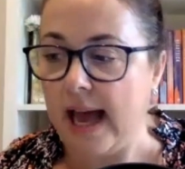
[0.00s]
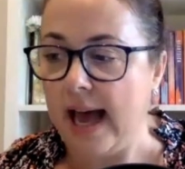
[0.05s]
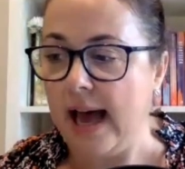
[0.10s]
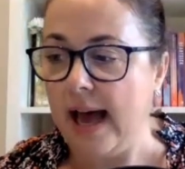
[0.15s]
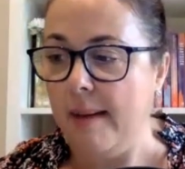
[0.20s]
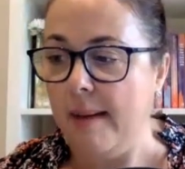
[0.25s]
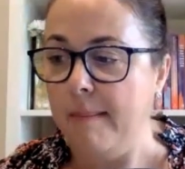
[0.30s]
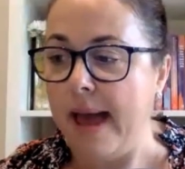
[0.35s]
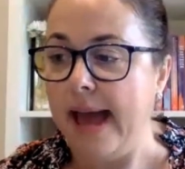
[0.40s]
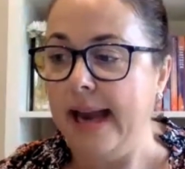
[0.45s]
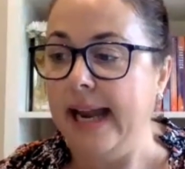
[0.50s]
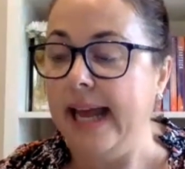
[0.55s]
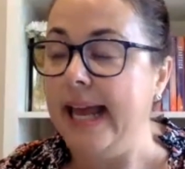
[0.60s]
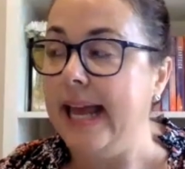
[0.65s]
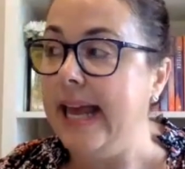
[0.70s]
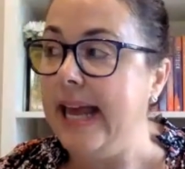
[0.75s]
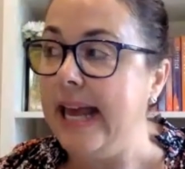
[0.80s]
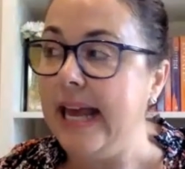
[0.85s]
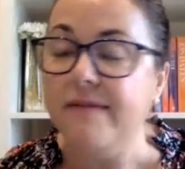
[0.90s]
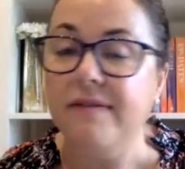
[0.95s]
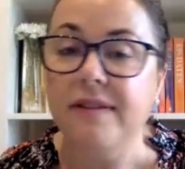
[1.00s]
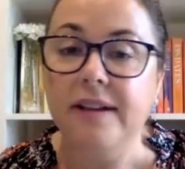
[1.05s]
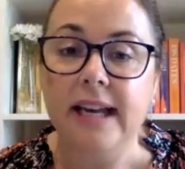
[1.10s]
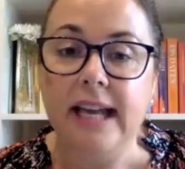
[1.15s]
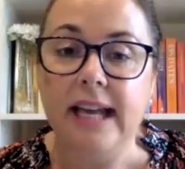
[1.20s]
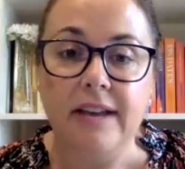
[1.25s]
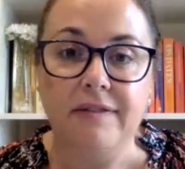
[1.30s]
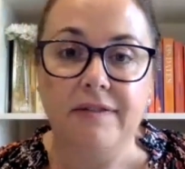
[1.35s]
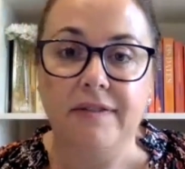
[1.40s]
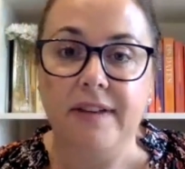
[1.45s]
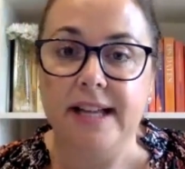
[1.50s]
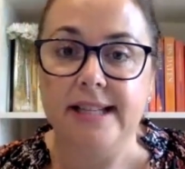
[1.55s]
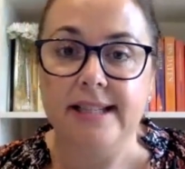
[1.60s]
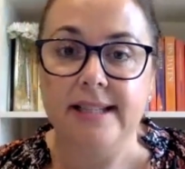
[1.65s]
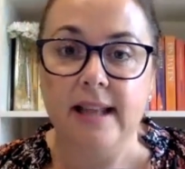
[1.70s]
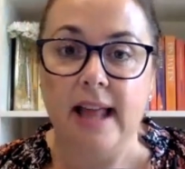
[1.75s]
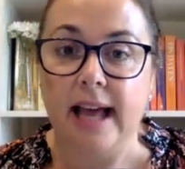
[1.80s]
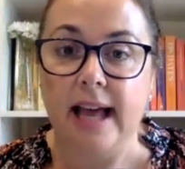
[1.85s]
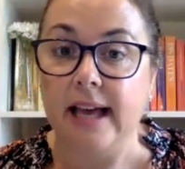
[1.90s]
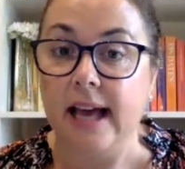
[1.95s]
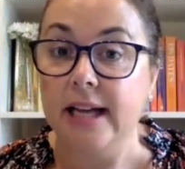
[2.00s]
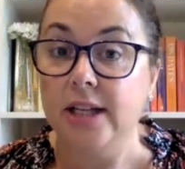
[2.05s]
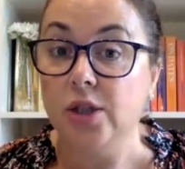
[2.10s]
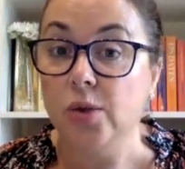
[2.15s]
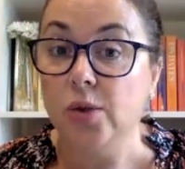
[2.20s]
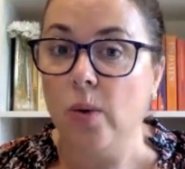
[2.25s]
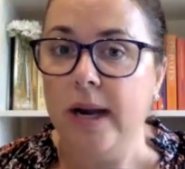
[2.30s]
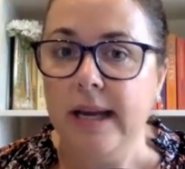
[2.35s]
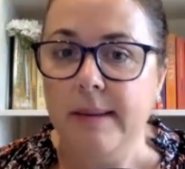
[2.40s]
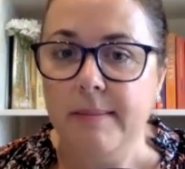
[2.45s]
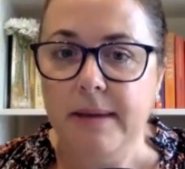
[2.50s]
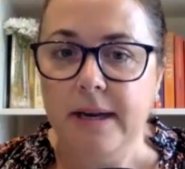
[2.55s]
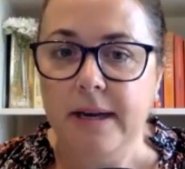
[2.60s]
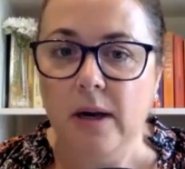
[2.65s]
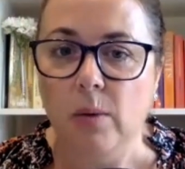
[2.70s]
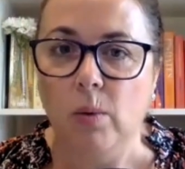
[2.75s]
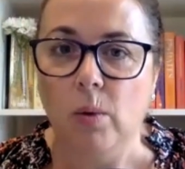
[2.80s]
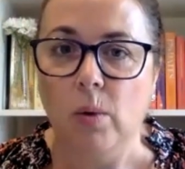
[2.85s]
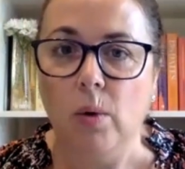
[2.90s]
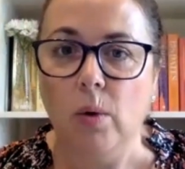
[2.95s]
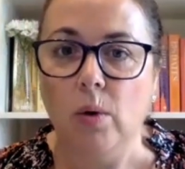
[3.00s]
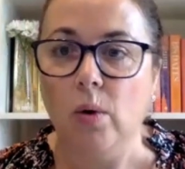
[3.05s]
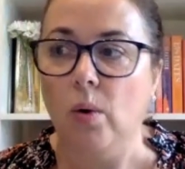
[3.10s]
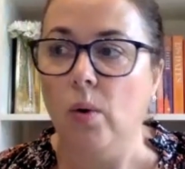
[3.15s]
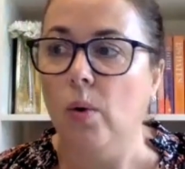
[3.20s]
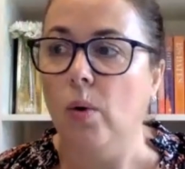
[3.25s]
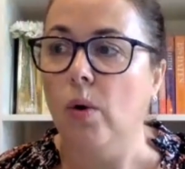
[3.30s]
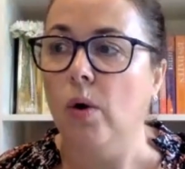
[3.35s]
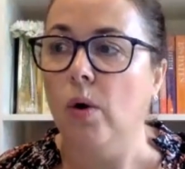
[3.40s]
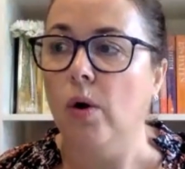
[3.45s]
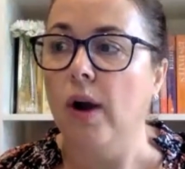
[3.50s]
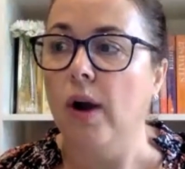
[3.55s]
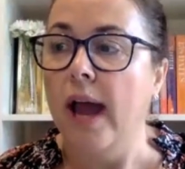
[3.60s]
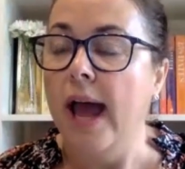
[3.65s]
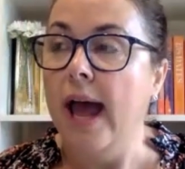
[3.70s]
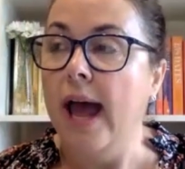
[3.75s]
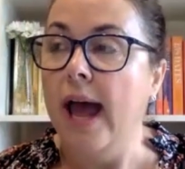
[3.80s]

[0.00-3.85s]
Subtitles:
And even if it's like a 20-minute walk, or